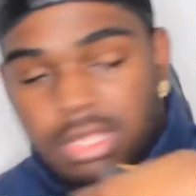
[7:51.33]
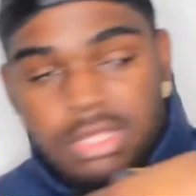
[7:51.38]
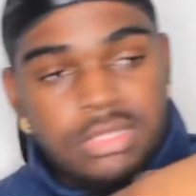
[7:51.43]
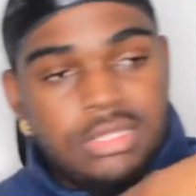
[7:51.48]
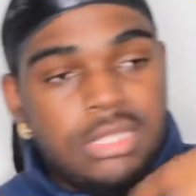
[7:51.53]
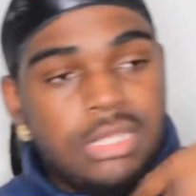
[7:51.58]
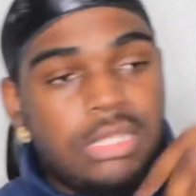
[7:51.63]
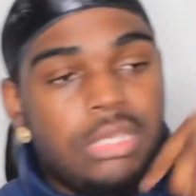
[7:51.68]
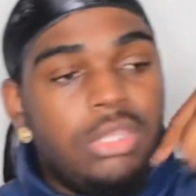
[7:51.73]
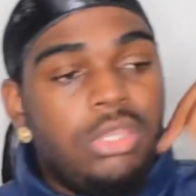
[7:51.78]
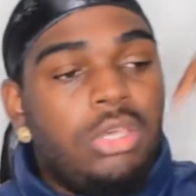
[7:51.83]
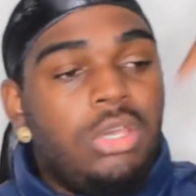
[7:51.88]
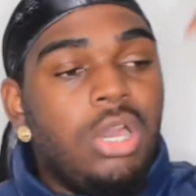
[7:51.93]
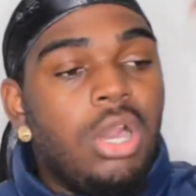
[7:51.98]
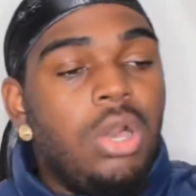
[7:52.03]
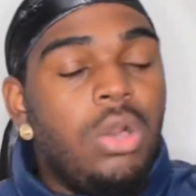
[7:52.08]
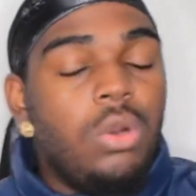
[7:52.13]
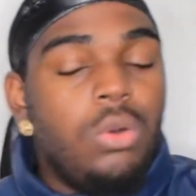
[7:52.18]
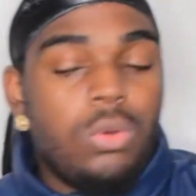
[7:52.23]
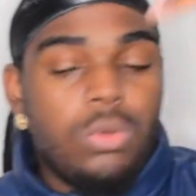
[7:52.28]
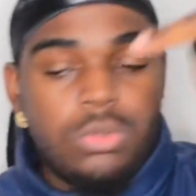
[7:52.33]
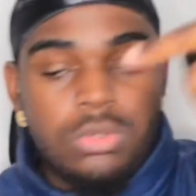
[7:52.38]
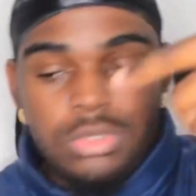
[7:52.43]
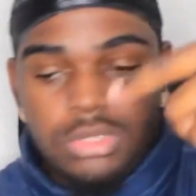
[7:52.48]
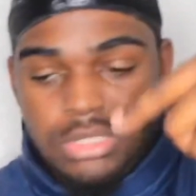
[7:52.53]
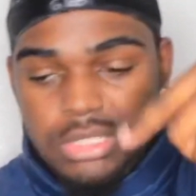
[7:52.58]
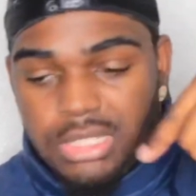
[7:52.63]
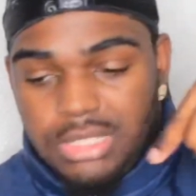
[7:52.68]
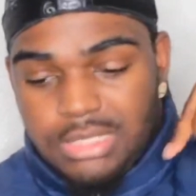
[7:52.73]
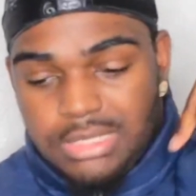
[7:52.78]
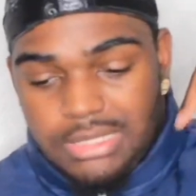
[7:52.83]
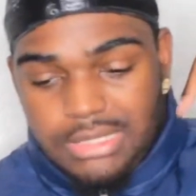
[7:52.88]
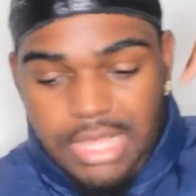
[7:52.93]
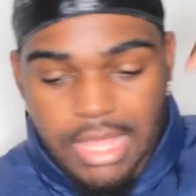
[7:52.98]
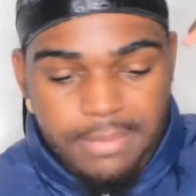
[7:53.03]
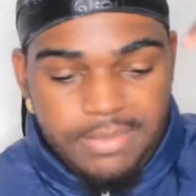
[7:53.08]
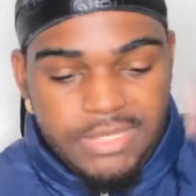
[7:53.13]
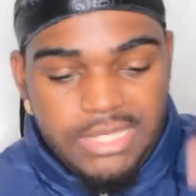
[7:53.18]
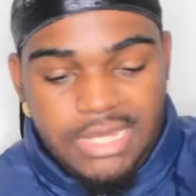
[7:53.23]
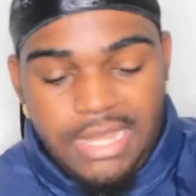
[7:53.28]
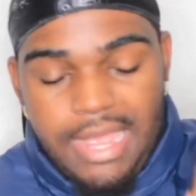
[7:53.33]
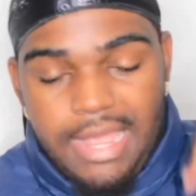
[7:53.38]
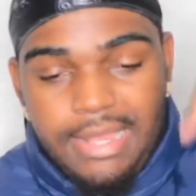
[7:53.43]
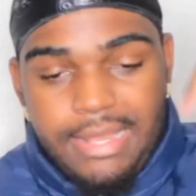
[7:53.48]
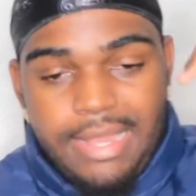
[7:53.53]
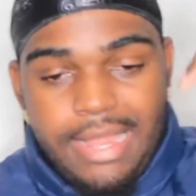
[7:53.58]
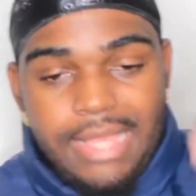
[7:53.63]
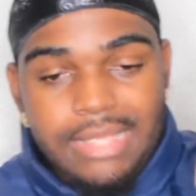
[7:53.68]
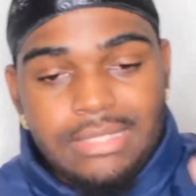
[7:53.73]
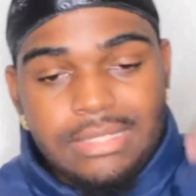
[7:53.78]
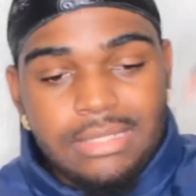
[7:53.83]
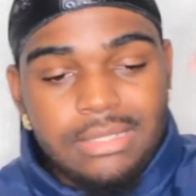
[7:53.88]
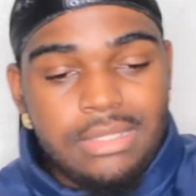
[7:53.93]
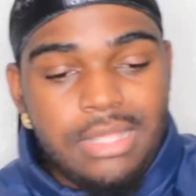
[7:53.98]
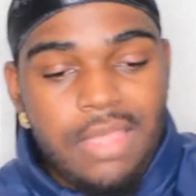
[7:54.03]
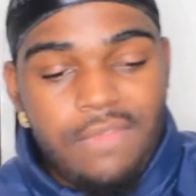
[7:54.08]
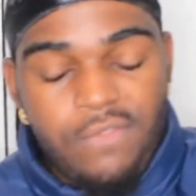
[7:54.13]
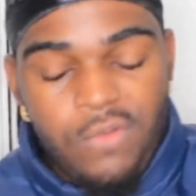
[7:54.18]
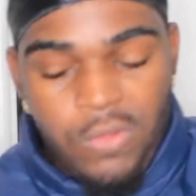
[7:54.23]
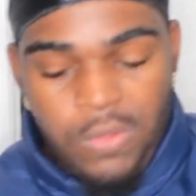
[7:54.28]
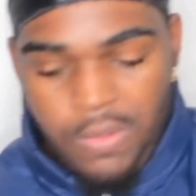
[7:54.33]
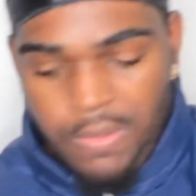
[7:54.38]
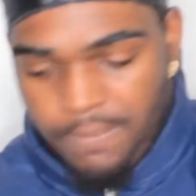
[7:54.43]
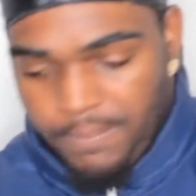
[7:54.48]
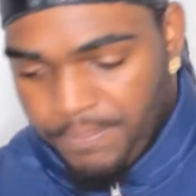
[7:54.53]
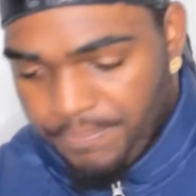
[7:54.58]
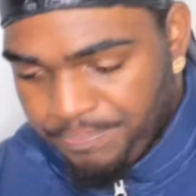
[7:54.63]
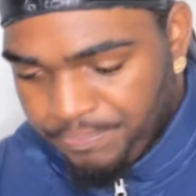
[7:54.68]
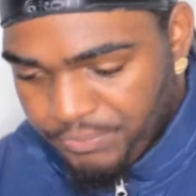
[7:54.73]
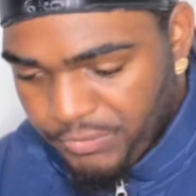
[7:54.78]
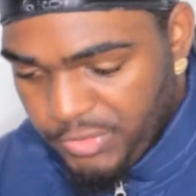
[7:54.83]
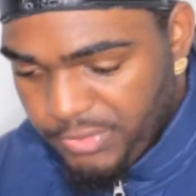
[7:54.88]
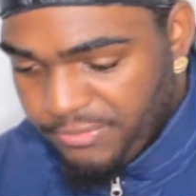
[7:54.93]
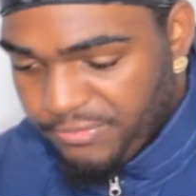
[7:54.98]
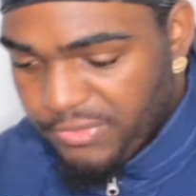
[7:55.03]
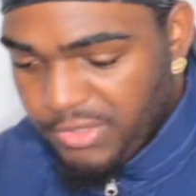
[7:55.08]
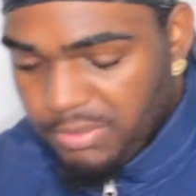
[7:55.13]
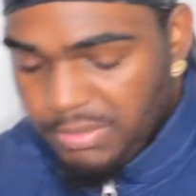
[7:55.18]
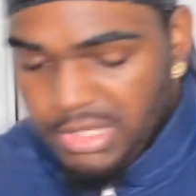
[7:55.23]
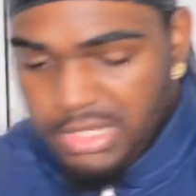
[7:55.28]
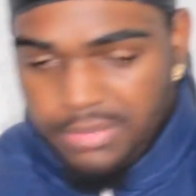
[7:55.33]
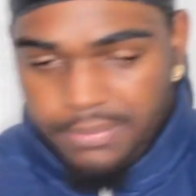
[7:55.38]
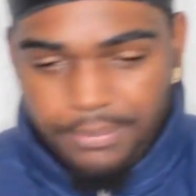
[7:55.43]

to go, to step to that next level. You feel me?